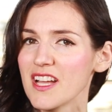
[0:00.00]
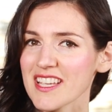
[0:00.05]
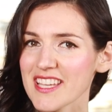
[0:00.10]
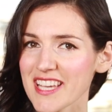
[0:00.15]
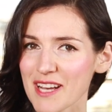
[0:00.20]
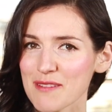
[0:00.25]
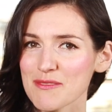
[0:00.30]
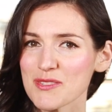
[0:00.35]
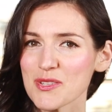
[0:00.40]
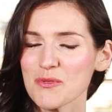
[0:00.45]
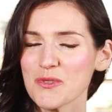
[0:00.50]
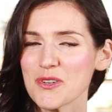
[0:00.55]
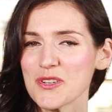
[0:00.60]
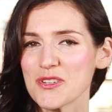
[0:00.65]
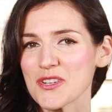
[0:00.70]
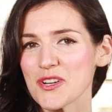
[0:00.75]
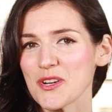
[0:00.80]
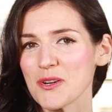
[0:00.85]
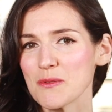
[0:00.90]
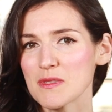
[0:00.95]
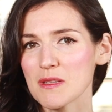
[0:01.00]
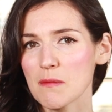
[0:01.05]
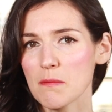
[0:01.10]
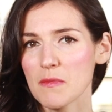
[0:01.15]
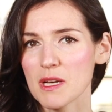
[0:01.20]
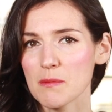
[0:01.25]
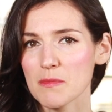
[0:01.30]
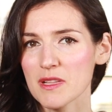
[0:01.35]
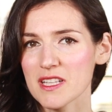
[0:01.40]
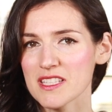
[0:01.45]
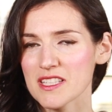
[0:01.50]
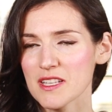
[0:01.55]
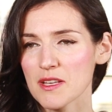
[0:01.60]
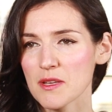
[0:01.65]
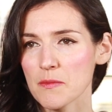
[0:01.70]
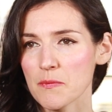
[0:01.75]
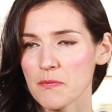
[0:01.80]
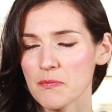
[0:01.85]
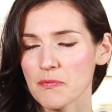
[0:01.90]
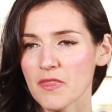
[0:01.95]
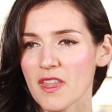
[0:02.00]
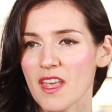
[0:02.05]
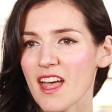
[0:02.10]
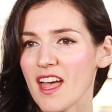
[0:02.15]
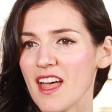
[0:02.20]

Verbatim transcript: capsule wardrobes, minimalism,